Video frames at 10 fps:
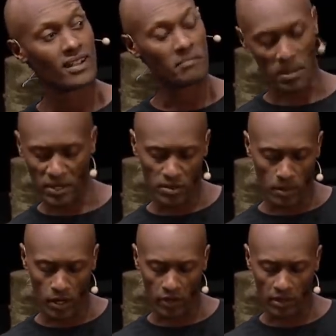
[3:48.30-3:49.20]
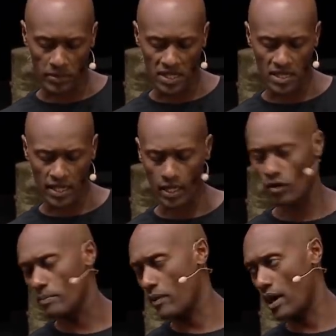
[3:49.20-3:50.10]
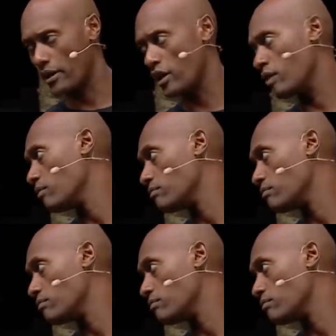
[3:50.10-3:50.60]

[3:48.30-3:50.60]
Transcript: Maybe tomorrow I'll be Diego Prado.